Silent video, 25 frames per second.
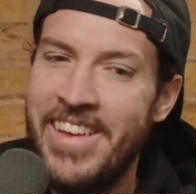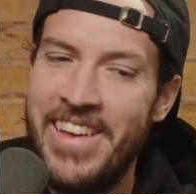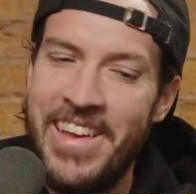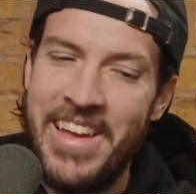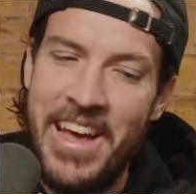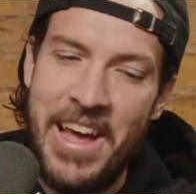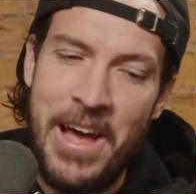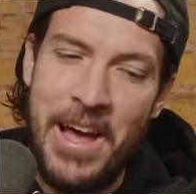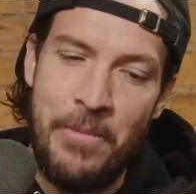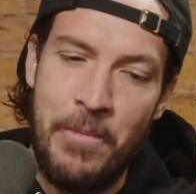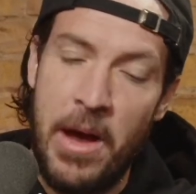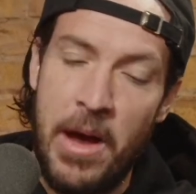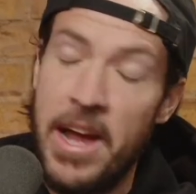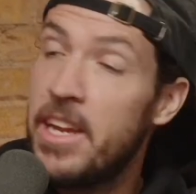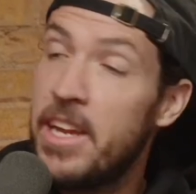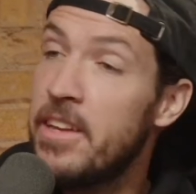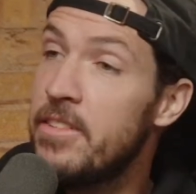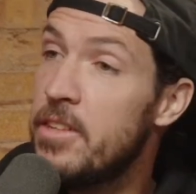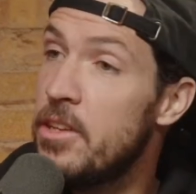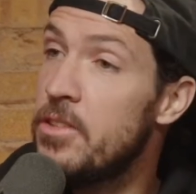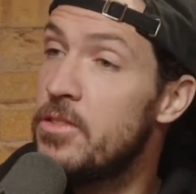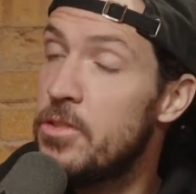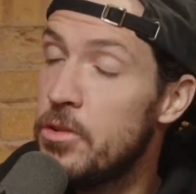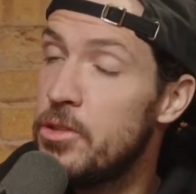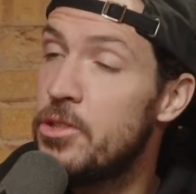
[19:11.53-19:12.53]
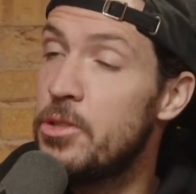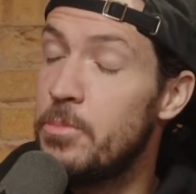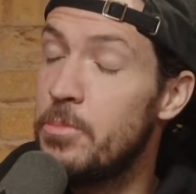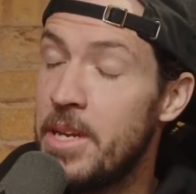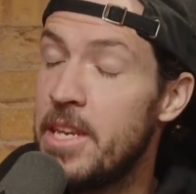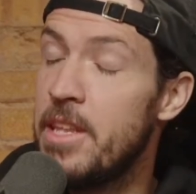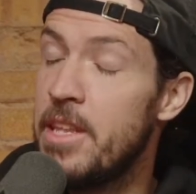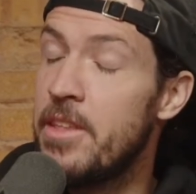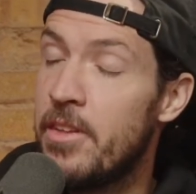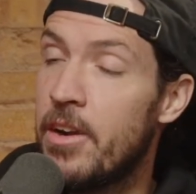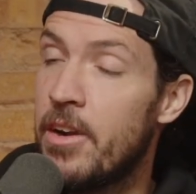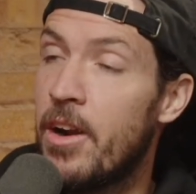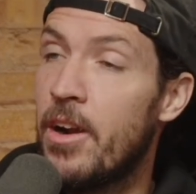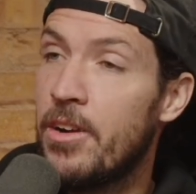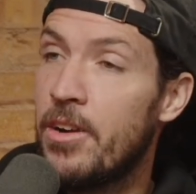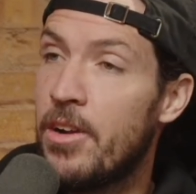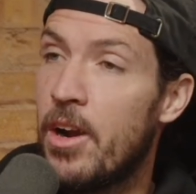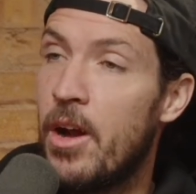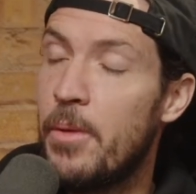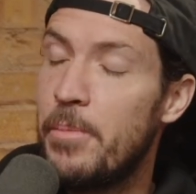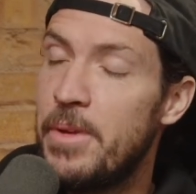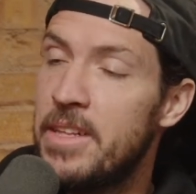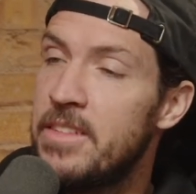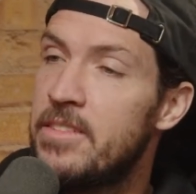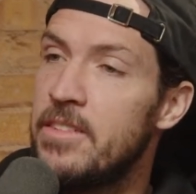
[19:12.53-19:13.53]
I guess on social media there are
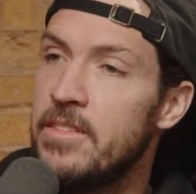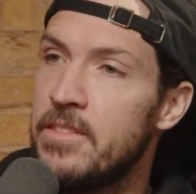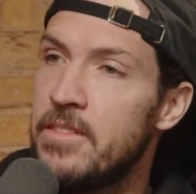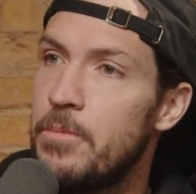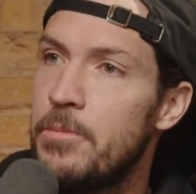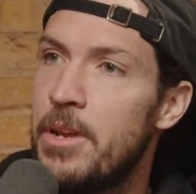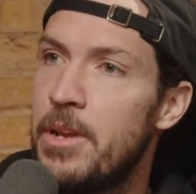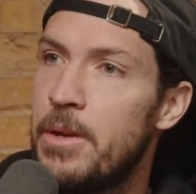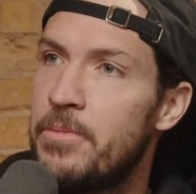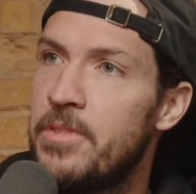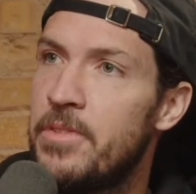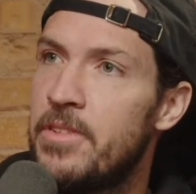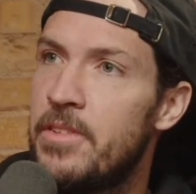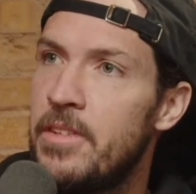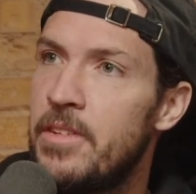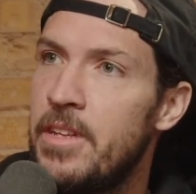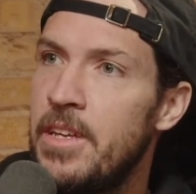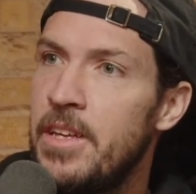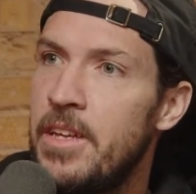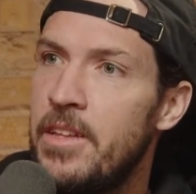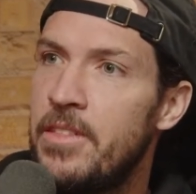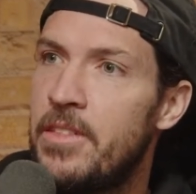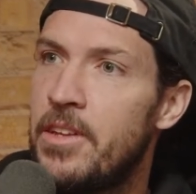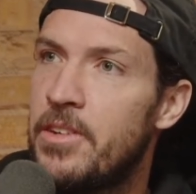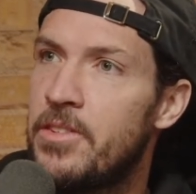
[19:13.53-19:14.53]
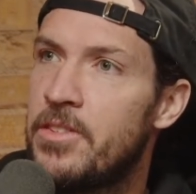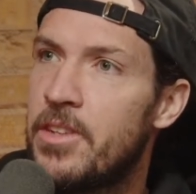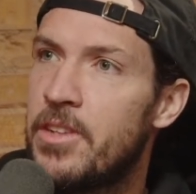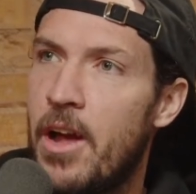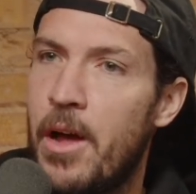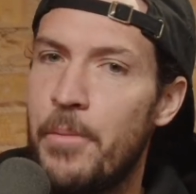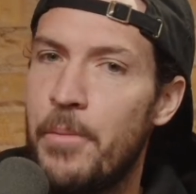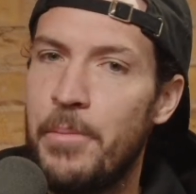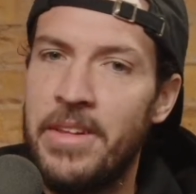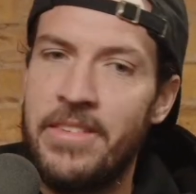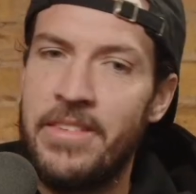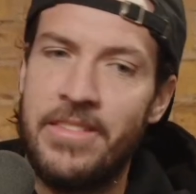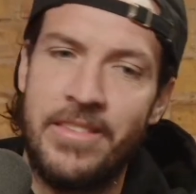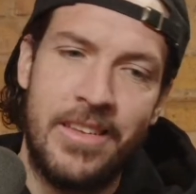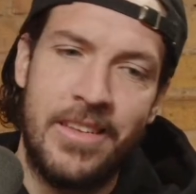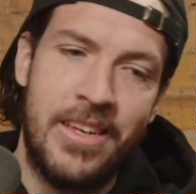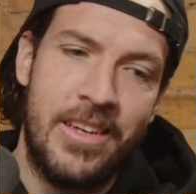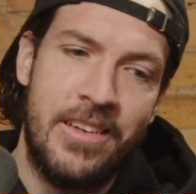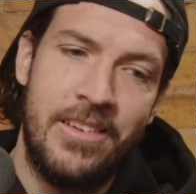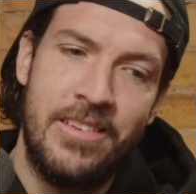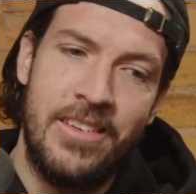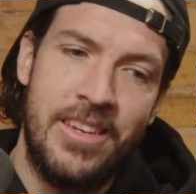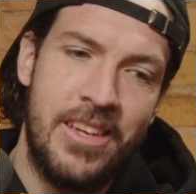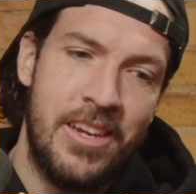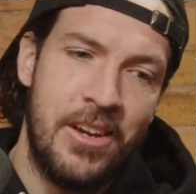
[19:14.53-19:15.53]
comments, and sometimes there's comments
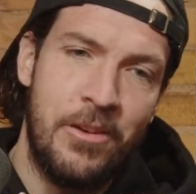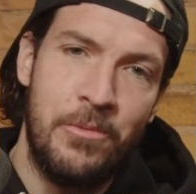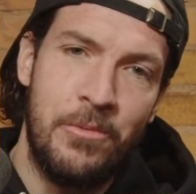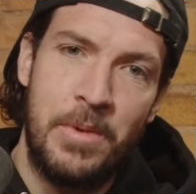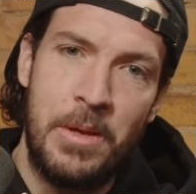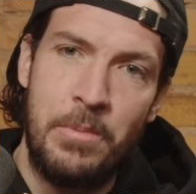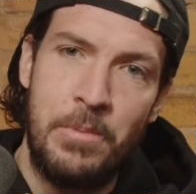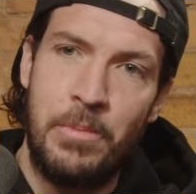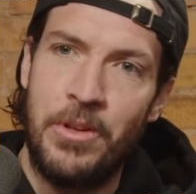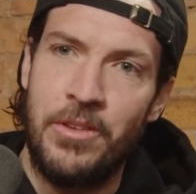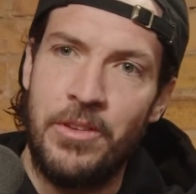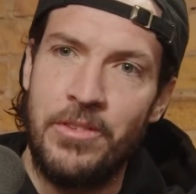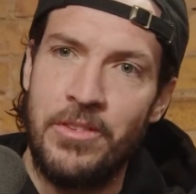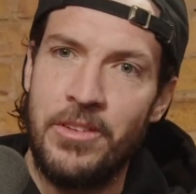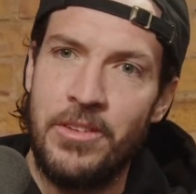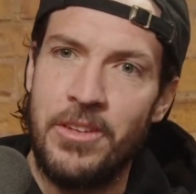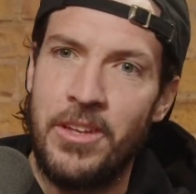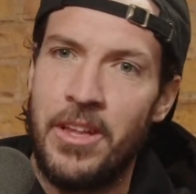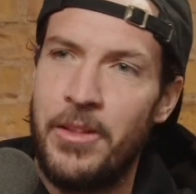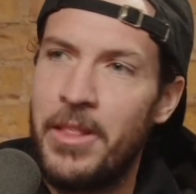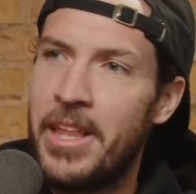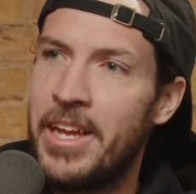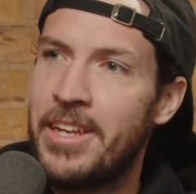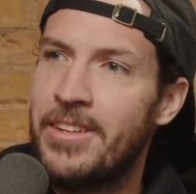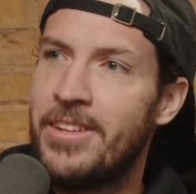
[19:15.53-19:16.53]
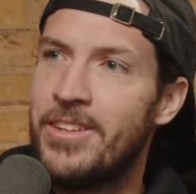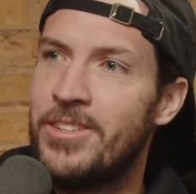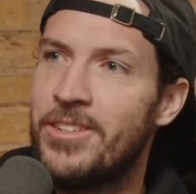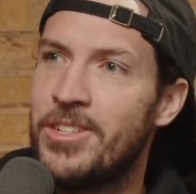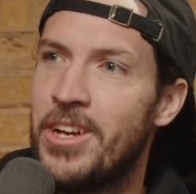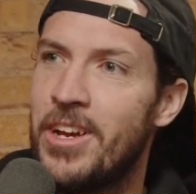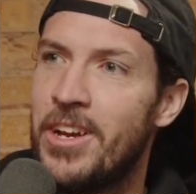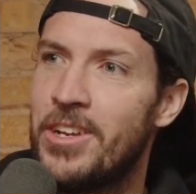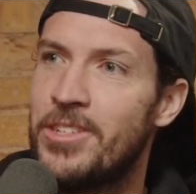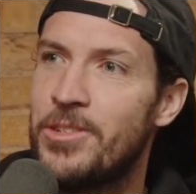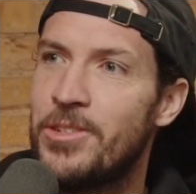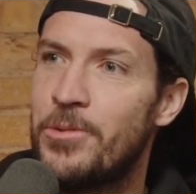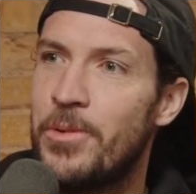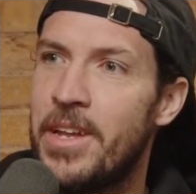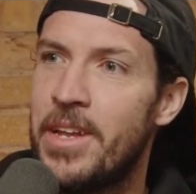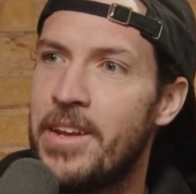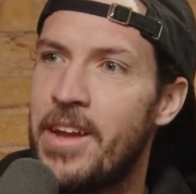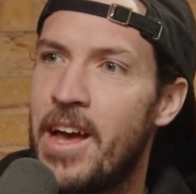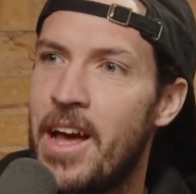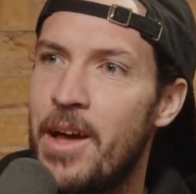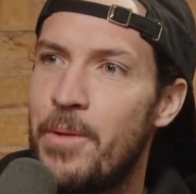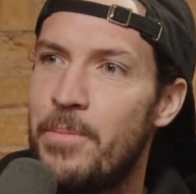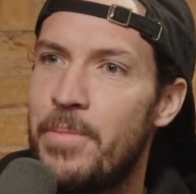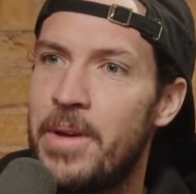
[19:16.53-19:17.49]
that people like to judge and whatnot.